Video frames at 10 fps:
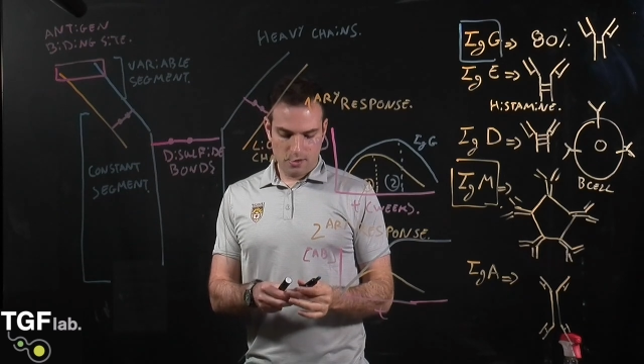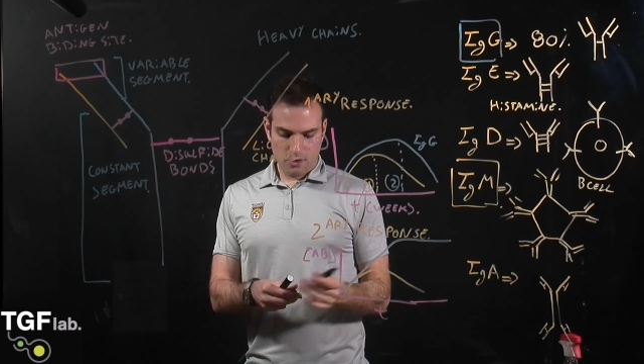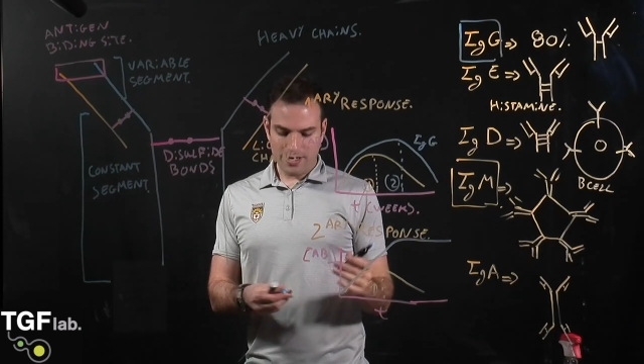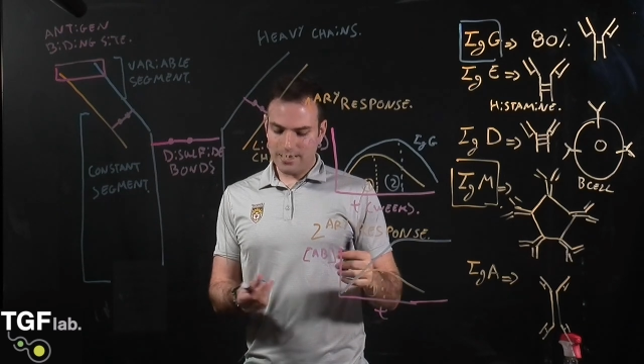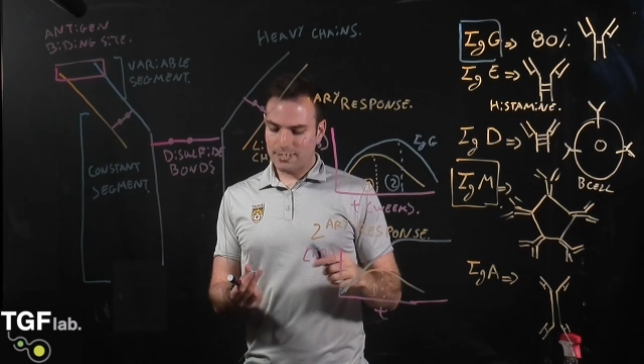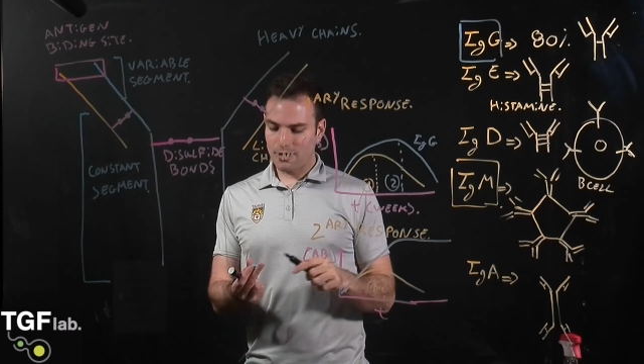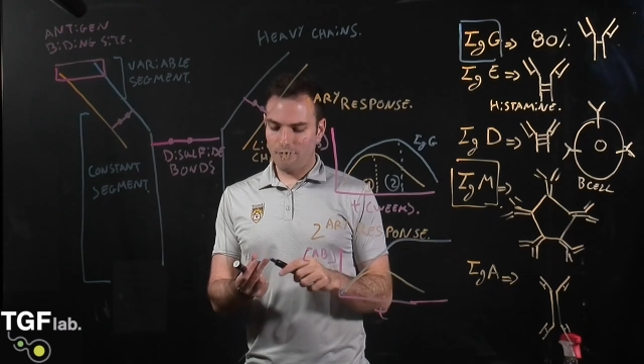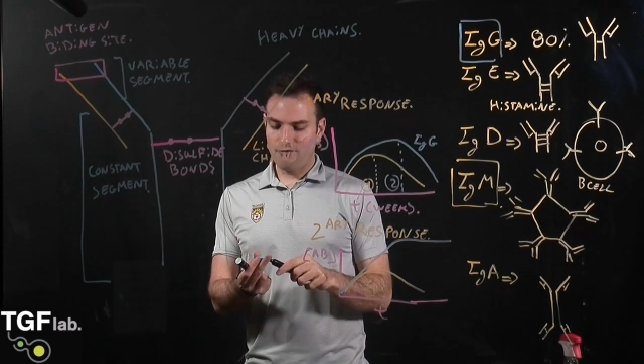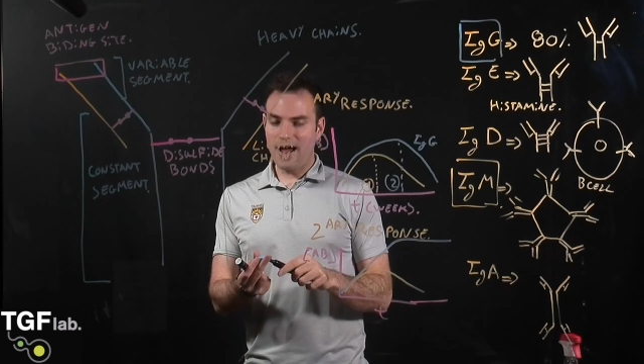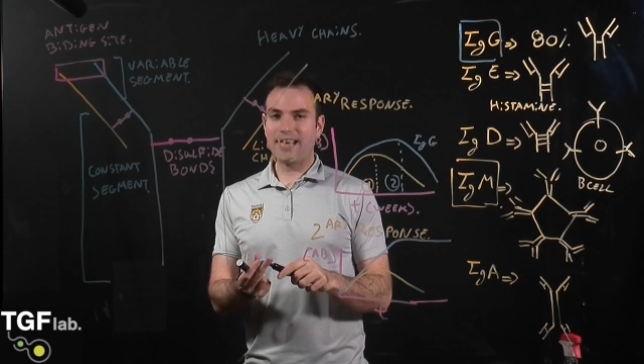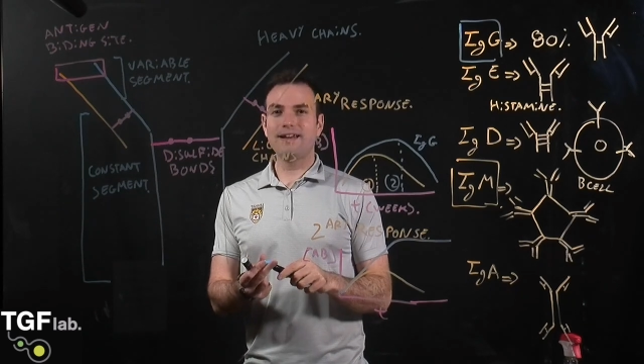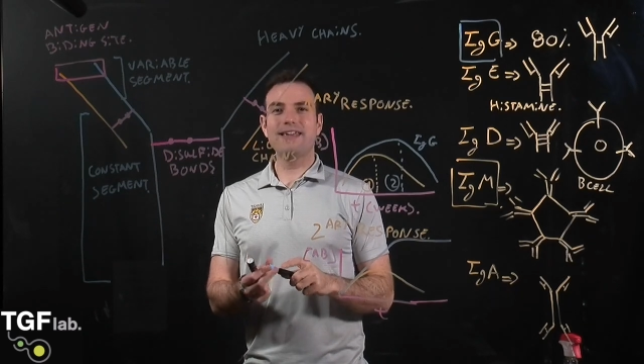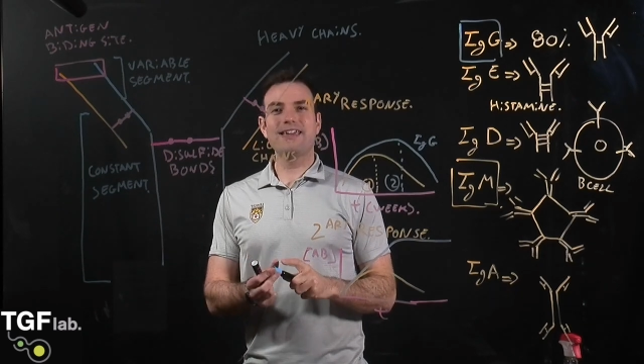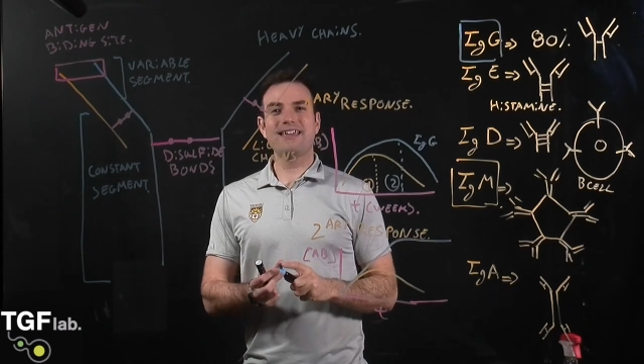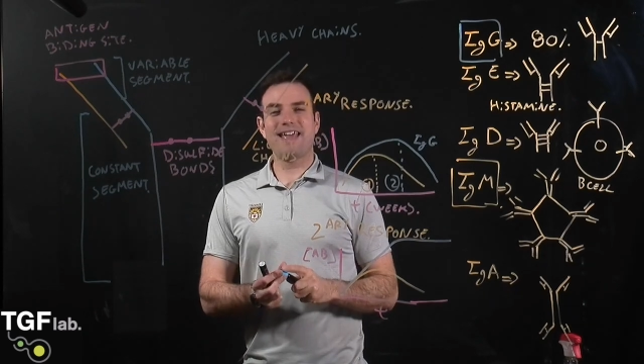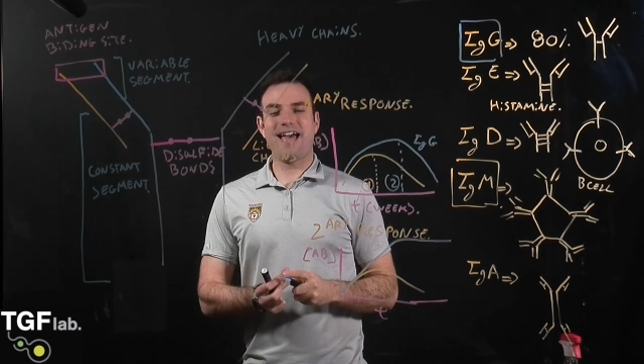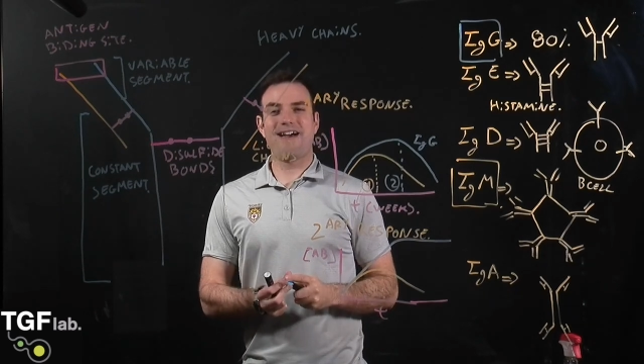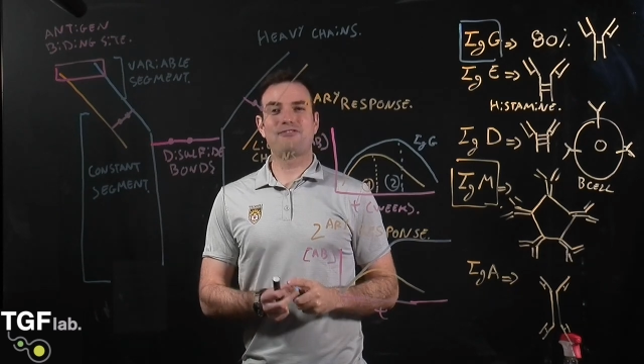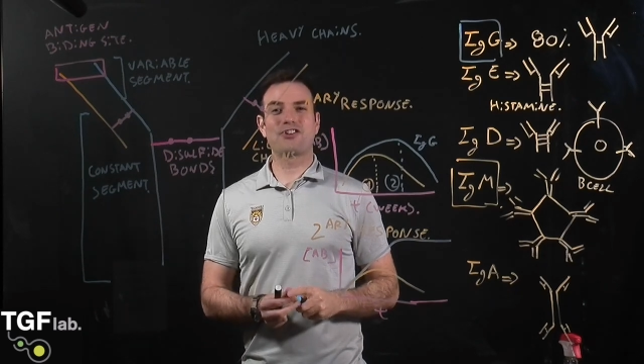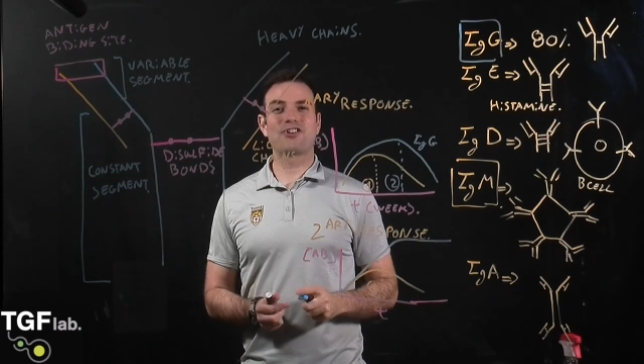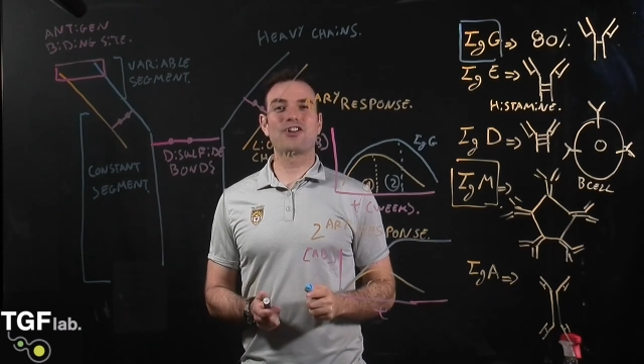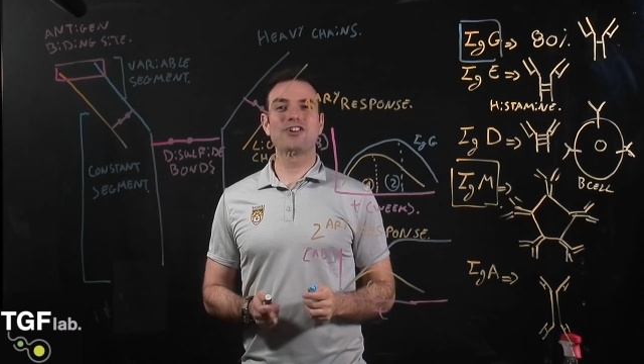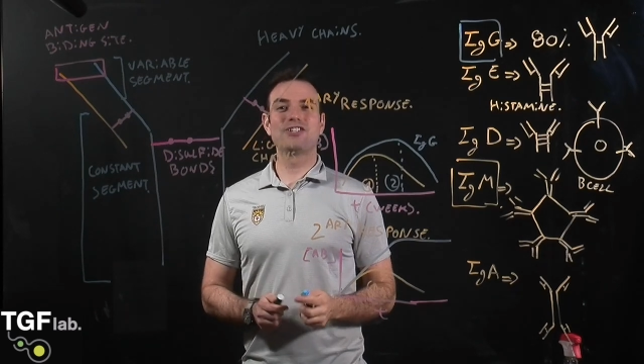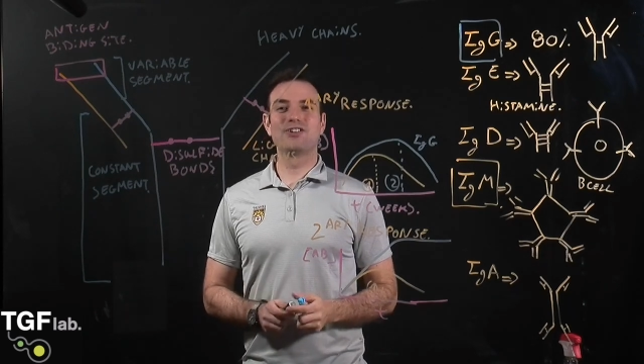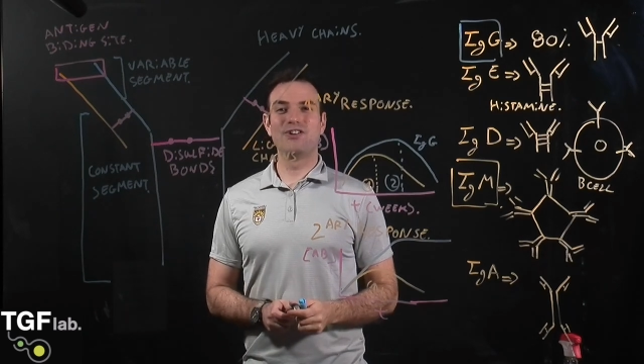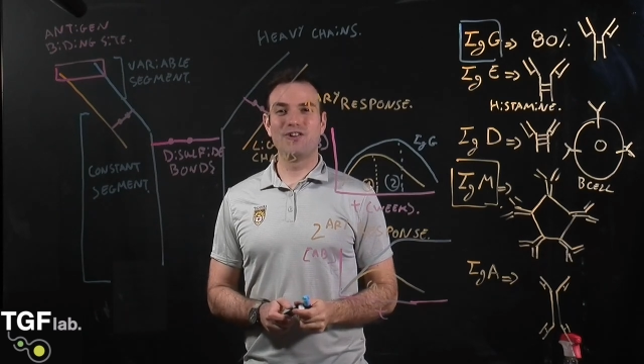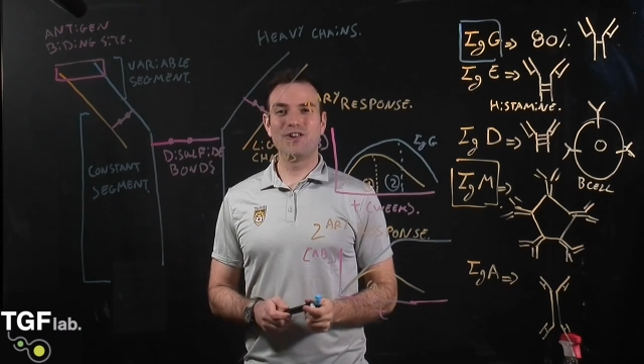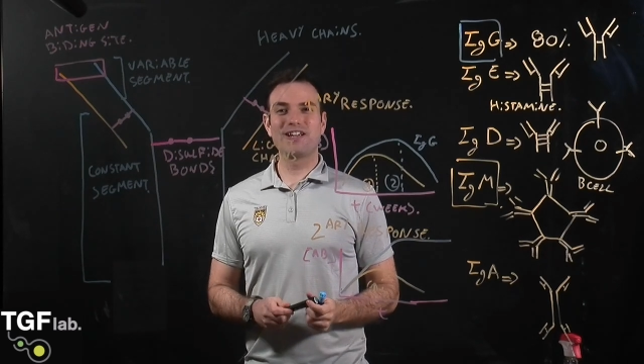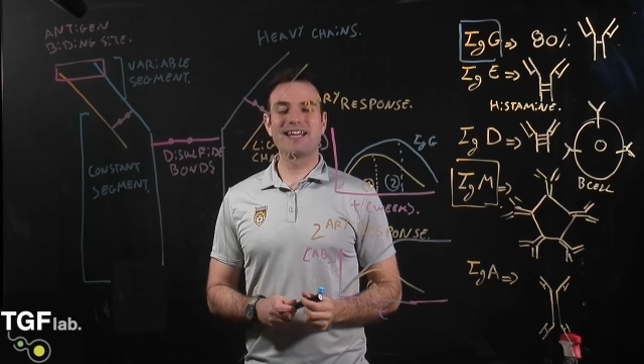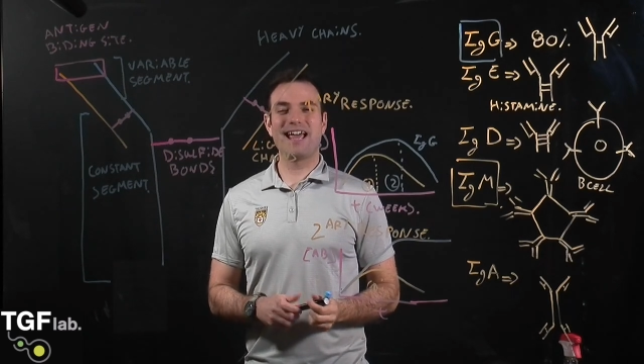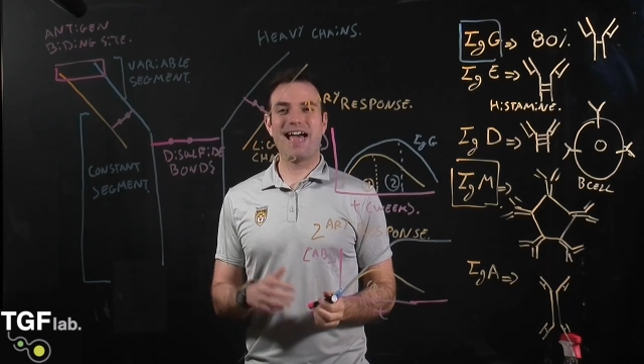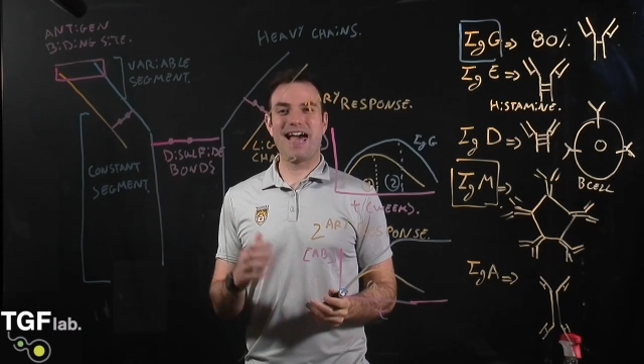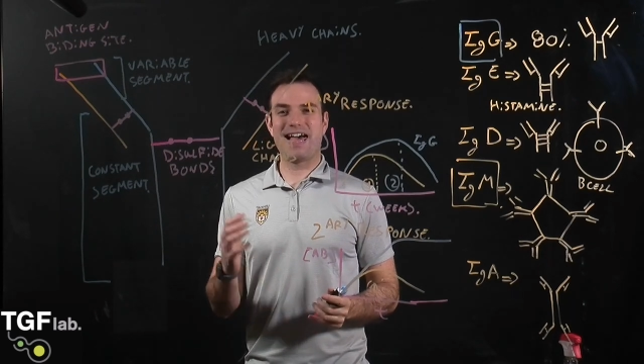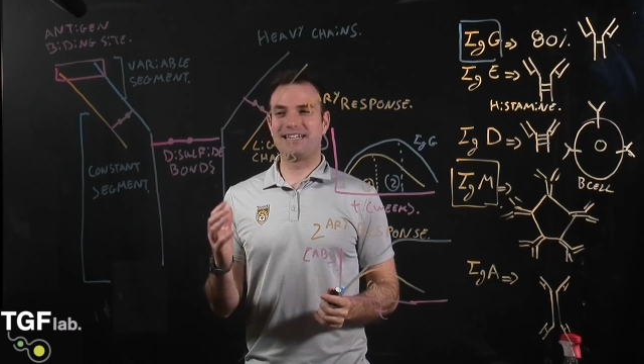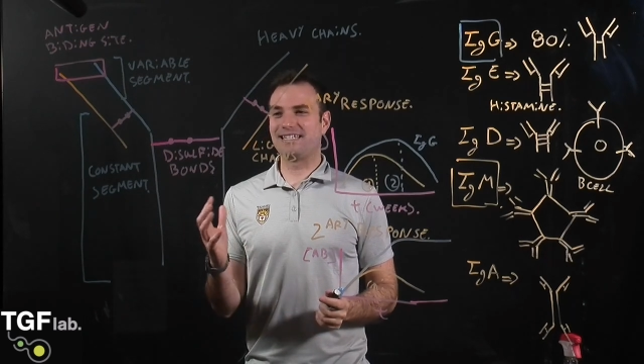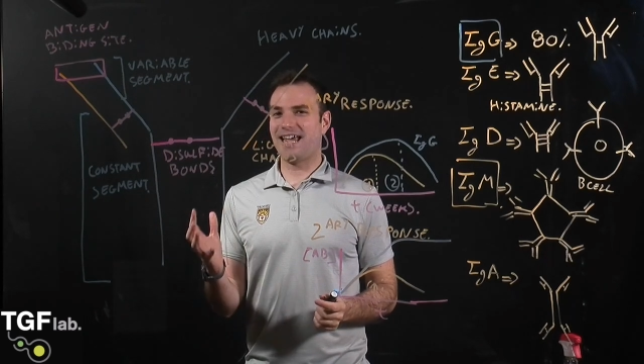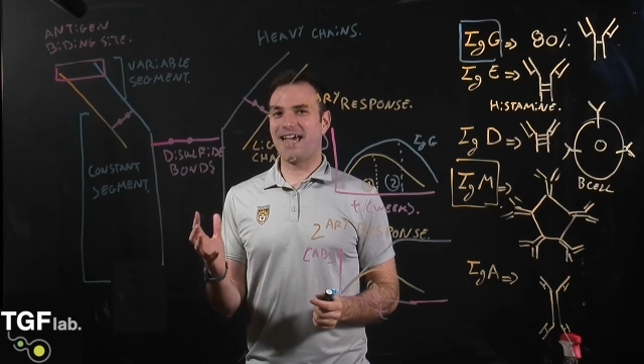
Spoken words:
Okay, so finally, we are going to look at